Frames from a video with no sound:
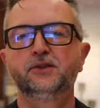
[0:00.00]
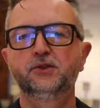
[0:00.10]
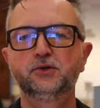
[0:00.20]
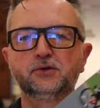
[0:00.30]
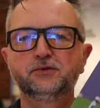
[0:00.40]

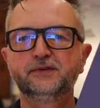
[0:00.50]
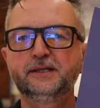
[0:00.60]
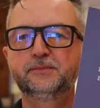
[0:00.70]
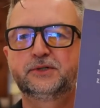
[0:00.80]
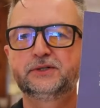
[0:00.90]

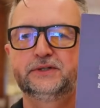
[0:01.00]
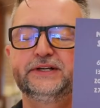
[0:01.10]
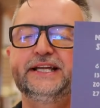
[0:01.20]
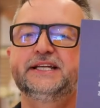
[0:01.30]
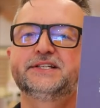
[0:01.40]

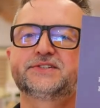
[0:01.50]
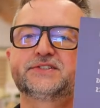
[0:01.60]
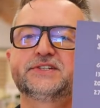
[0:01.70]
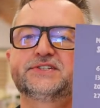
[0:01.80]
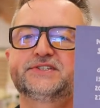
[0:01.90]
November is
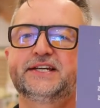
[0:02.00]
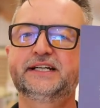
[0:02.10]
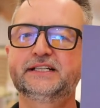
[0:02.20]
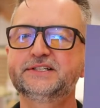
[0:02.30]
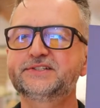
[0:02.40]

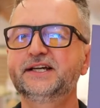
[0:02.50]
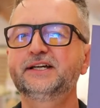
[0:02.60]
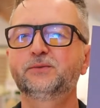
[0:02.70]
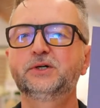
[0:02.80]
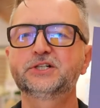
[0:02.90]
Cyclists
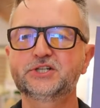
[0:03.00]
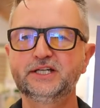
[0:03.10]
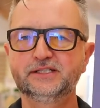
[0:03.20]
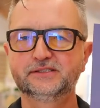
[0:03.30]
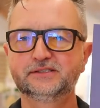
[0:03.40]
at Watch
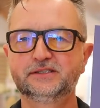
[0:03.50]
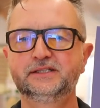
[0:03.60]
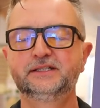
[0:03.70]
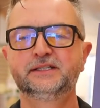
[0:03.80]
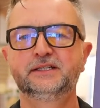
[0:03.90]
Hill.
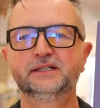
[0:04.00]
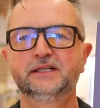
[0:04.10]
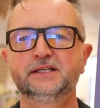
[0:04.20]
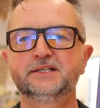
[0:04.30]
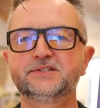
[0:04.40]

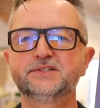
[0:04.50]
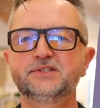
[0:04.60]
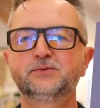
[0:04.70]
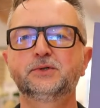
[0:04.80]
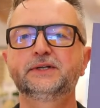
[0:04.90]
This is
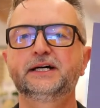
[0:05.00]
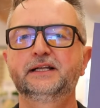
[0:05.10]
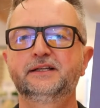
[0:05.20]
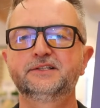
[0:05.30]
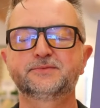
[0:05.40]
in Rhode
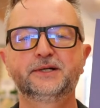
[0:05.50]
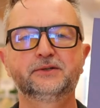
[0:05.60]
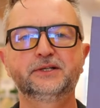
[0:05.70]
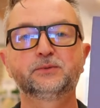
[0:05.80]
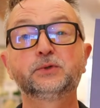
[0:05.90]
Island. It's my
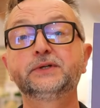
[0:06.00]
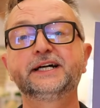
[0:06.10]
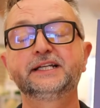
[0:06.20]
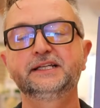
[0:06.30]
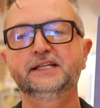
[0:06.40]
only Rhode
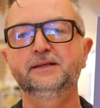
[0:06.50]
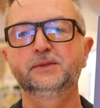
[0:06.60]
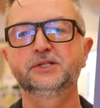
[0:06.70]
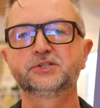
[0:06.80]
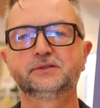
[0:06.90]
Island
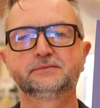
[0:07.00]
image.